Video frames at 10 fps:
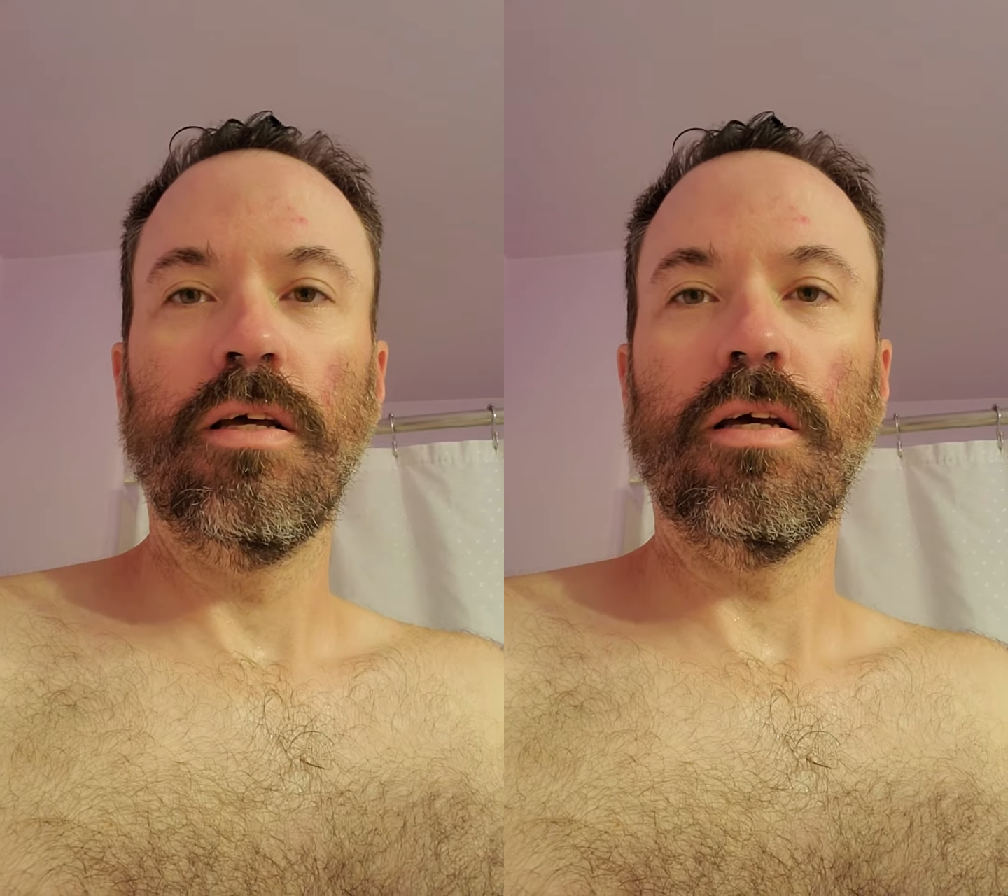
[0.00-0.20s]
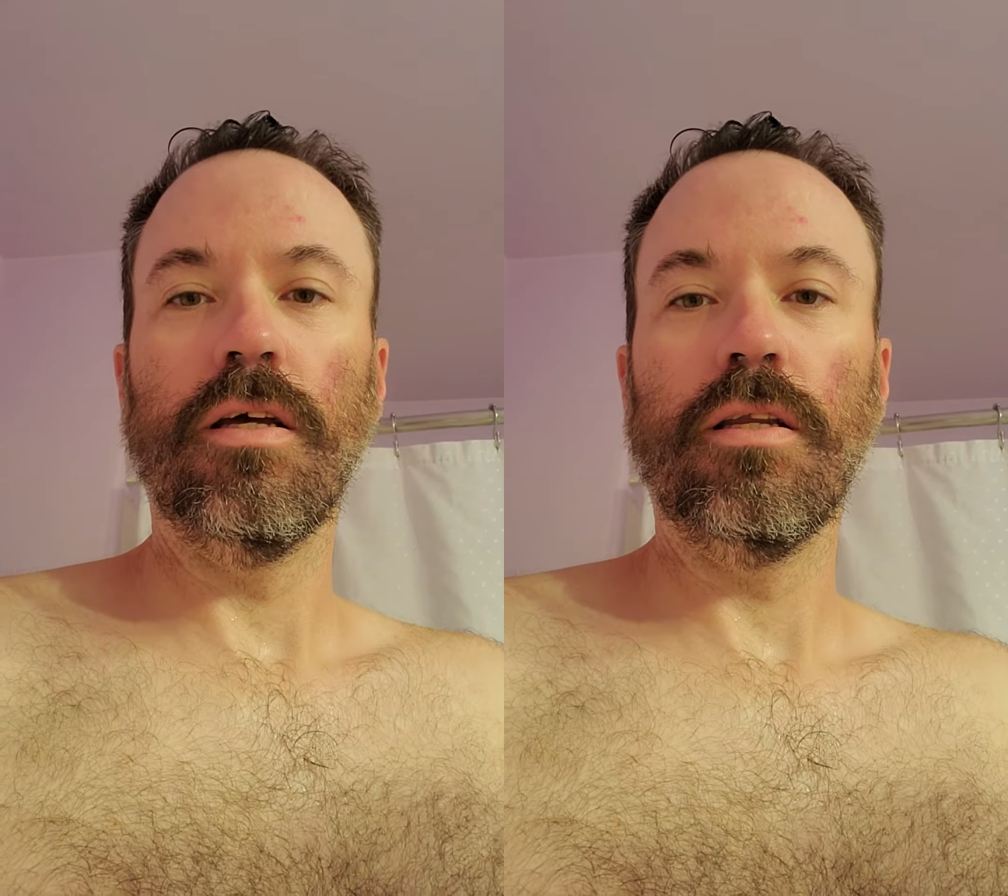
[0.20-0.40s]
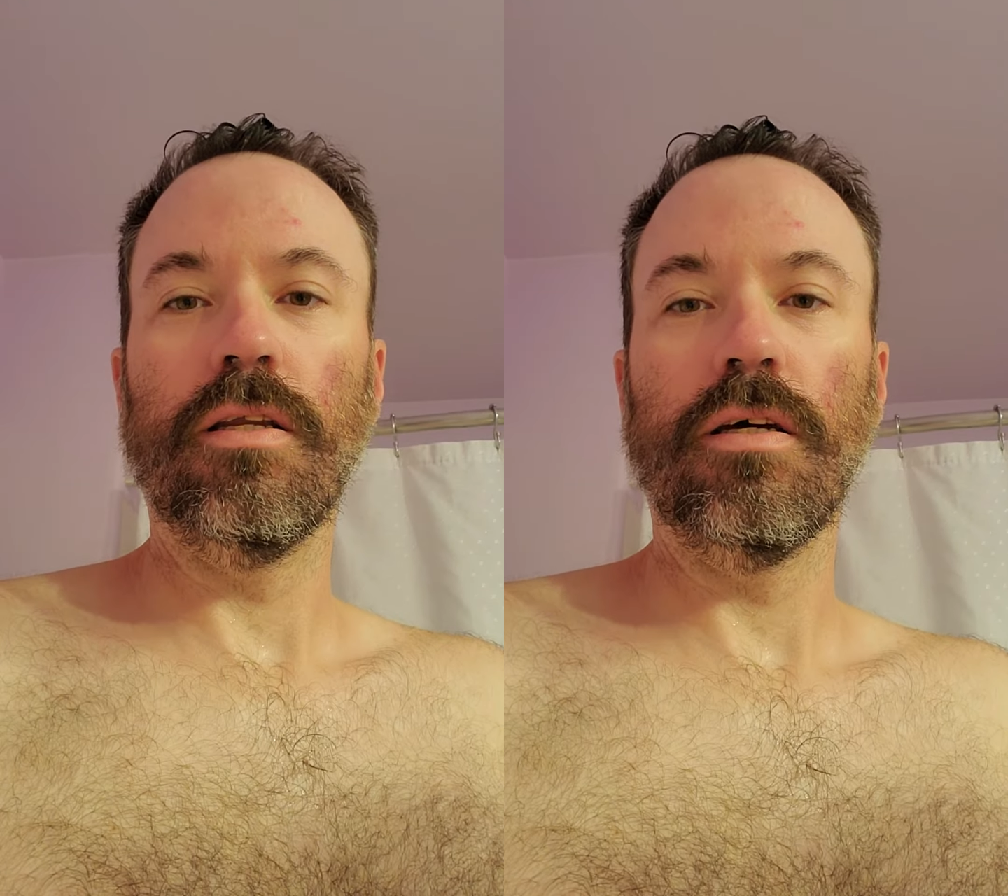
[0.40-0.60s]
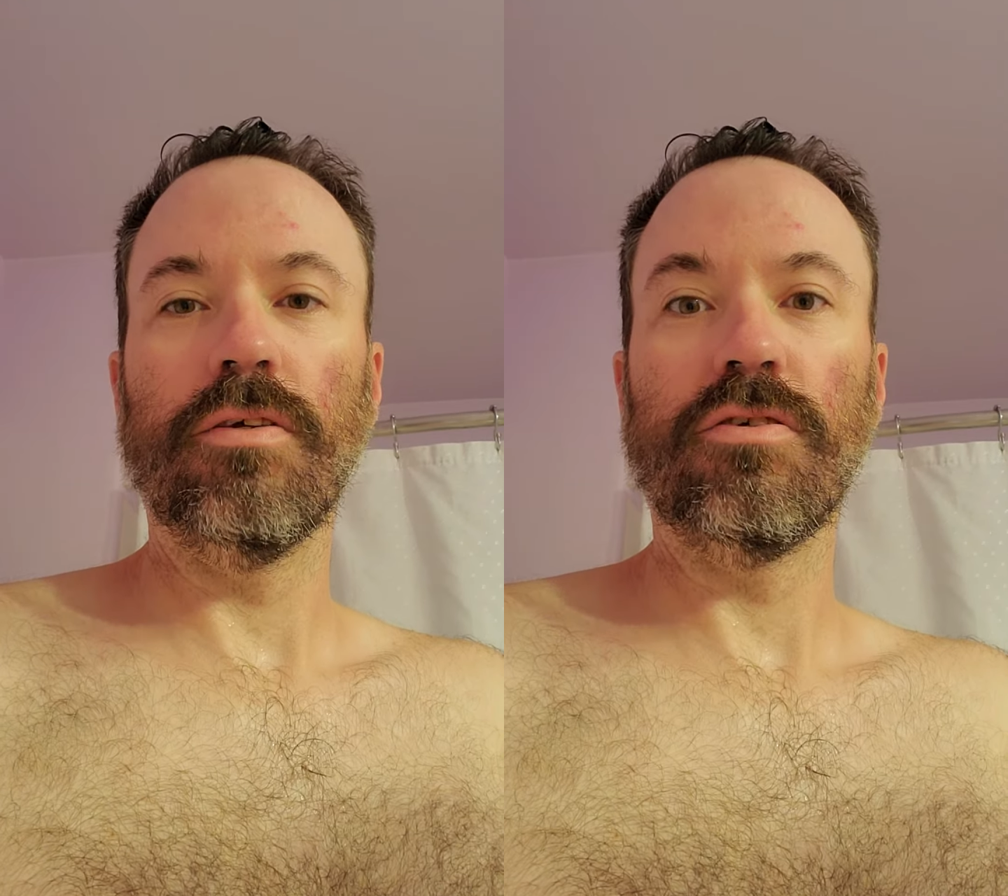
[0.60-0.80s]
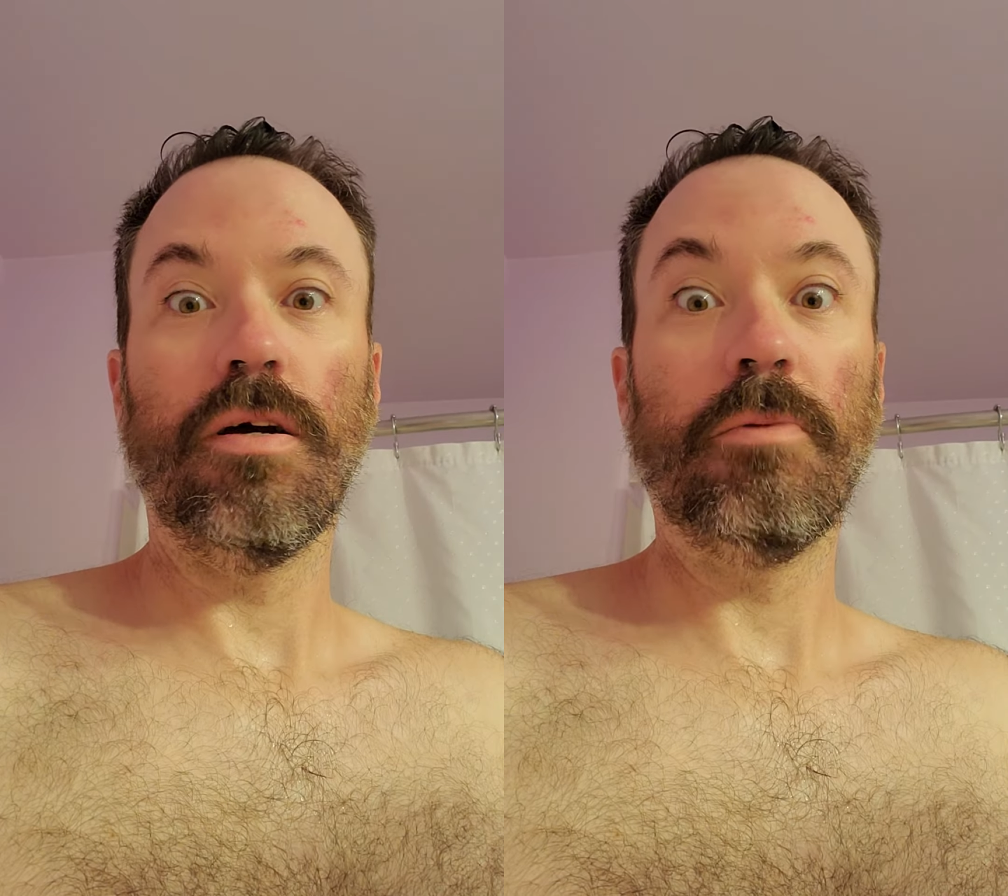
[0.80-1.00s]
And uh,
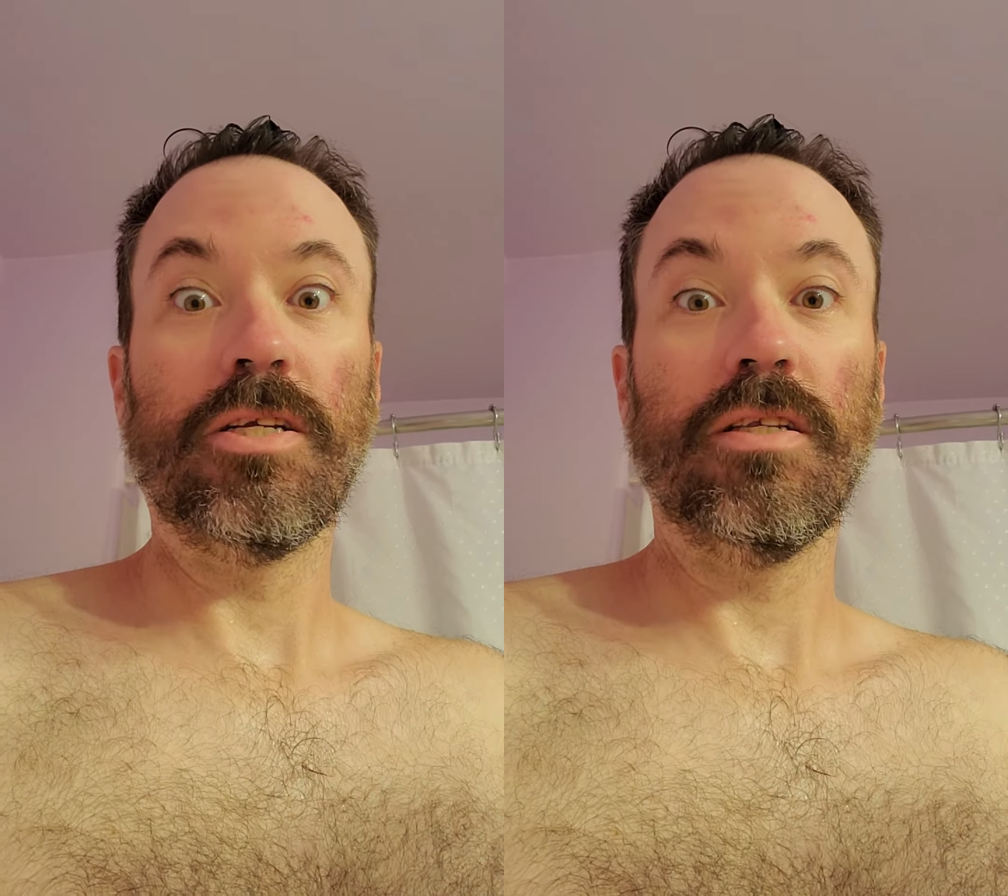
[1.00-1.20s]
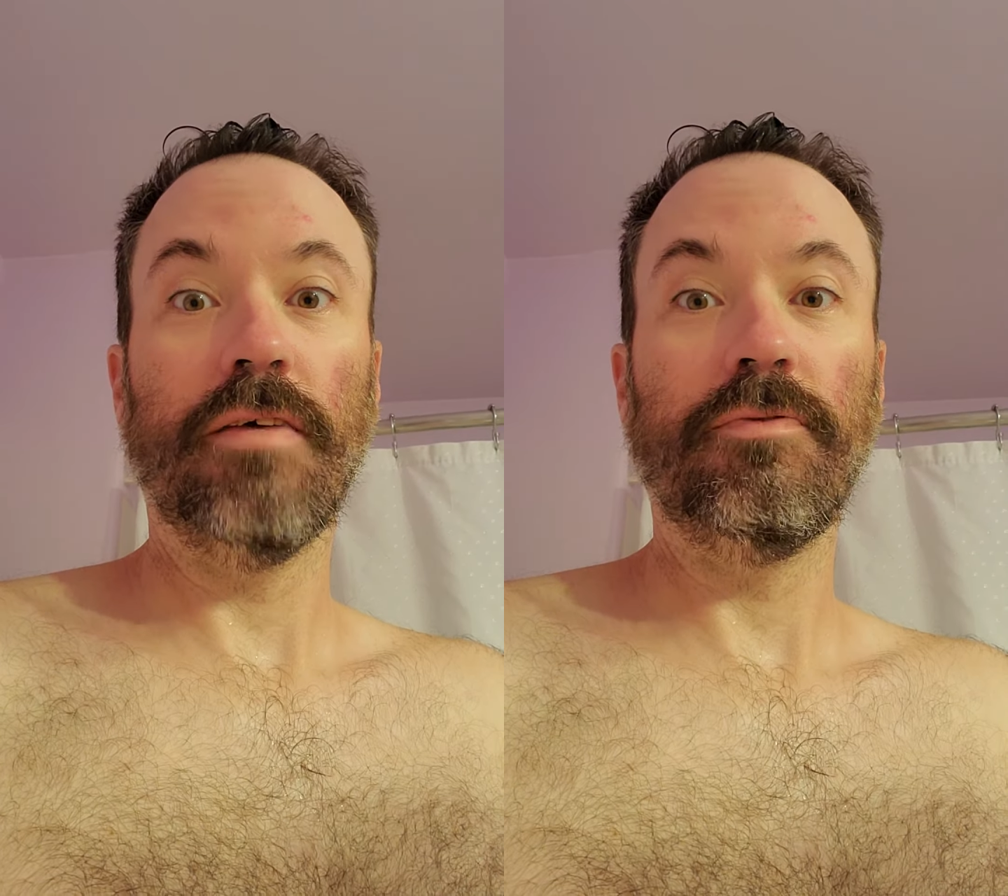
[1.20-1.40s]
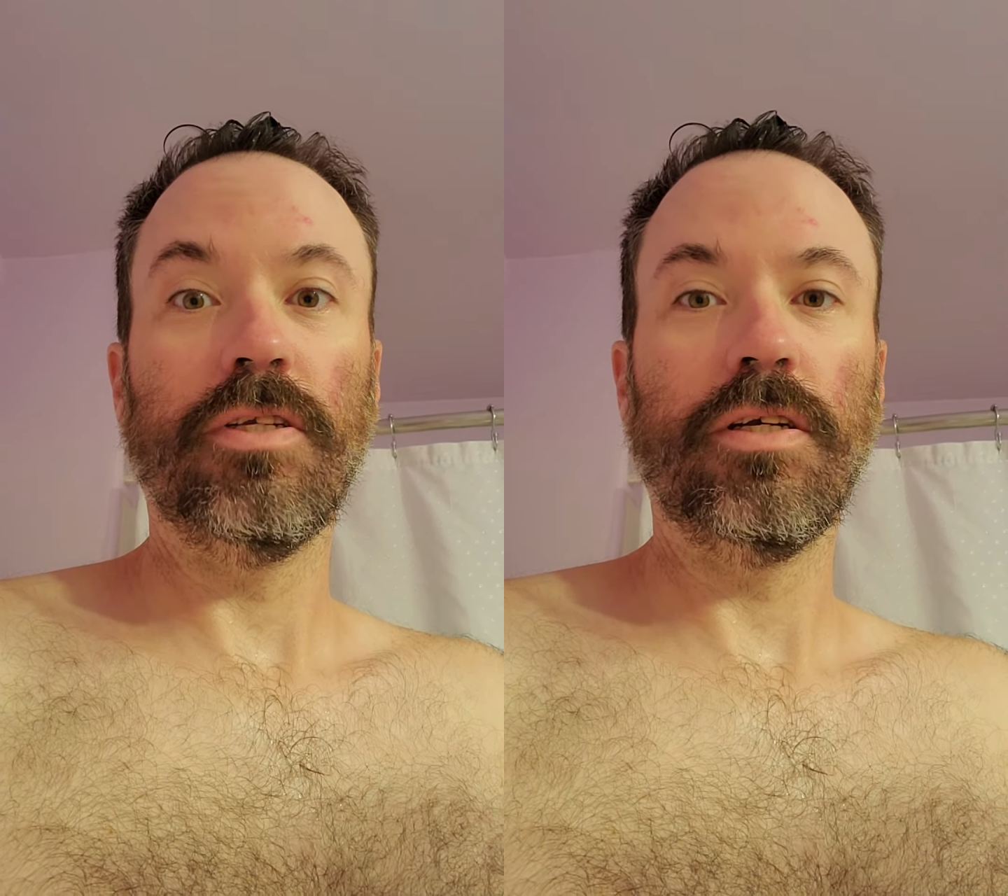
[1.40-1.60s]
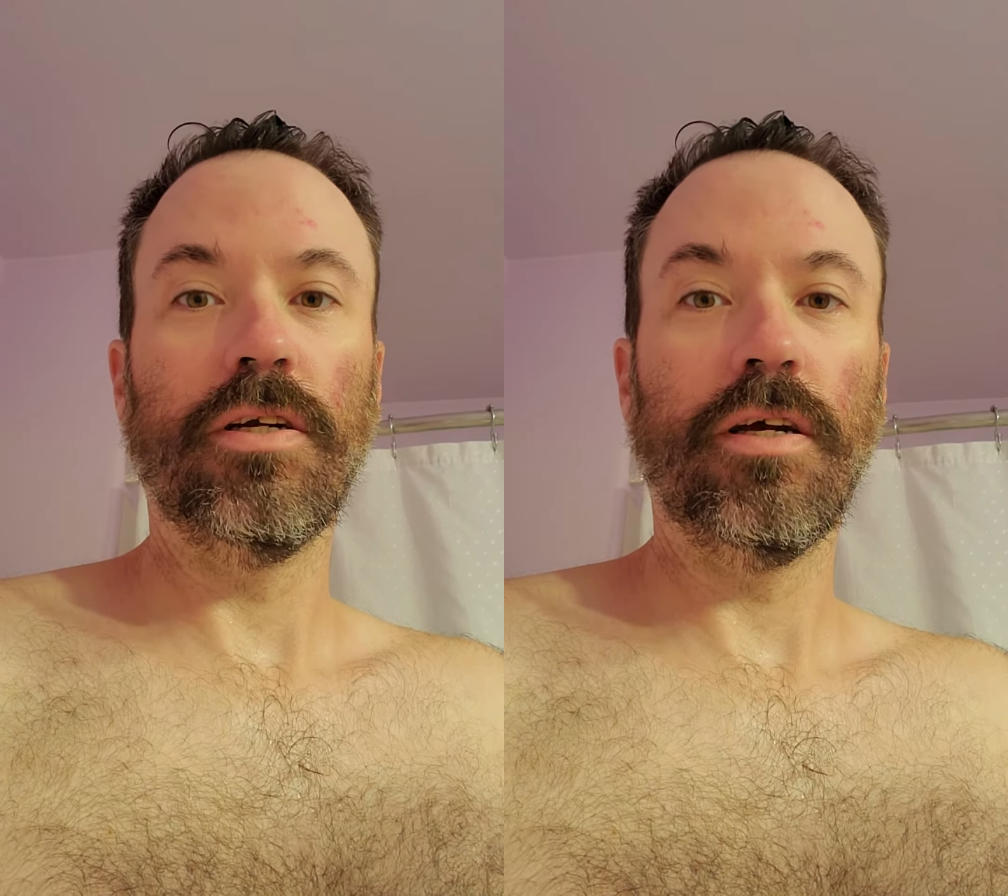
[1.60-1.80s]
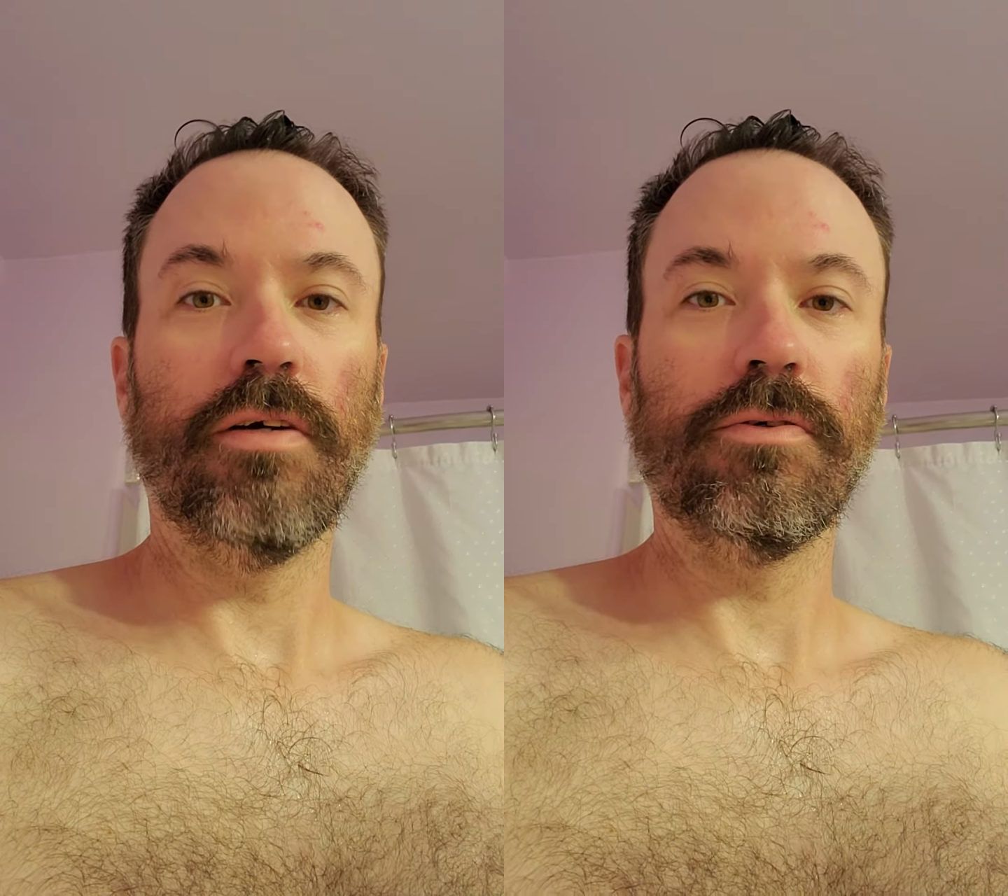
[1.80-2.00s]
there's not much left in
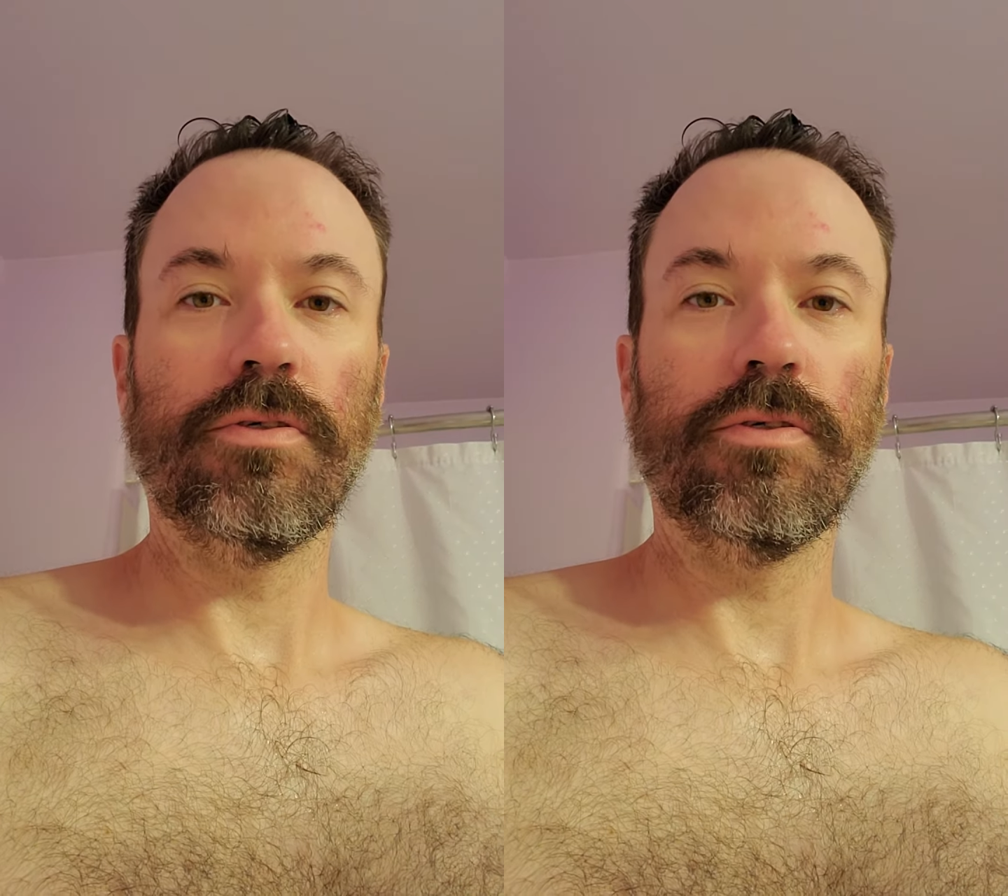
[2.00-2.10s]
here now,